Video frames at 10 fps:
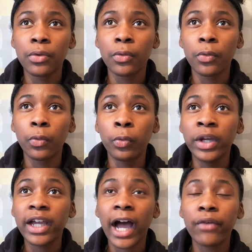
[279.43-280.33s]

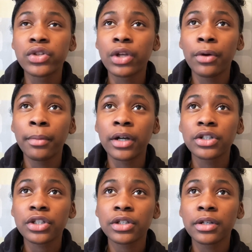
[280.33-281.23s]
we have so
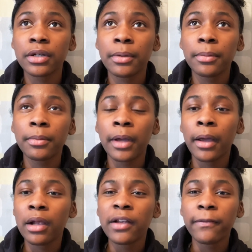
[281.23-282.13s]
much
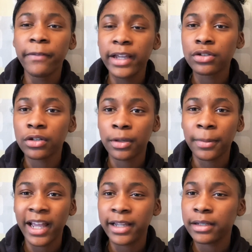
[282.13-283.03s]
things on our
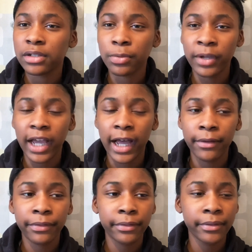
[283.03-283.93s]
plates. We
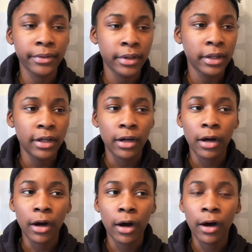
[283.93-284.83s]
have
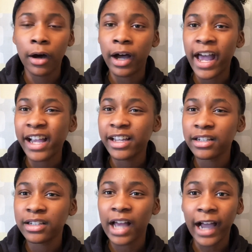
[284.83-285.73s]
our
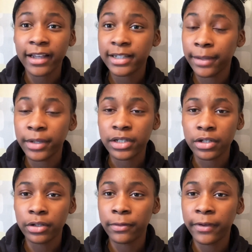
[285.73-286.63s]
academics
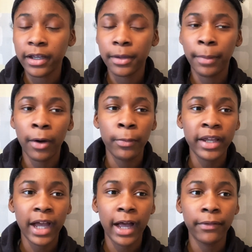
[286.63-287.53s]
to think about. We
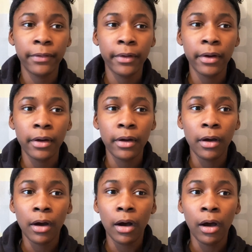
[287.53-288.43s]
have
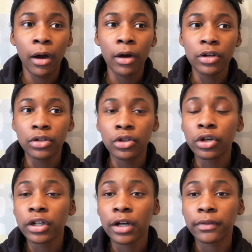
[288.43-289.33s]

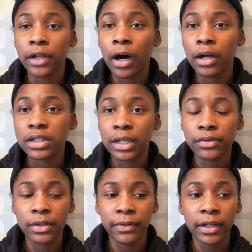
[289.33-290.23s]
looking after ourselves
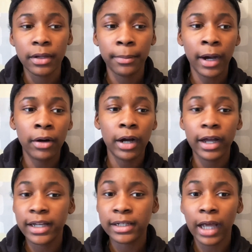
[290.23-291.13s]
to think about,
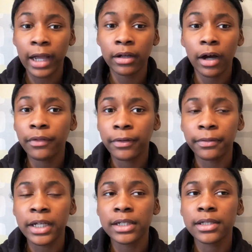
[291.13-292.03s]
and other
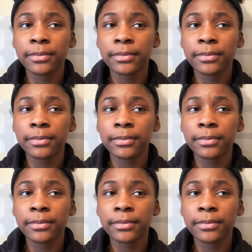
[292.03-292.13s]
things.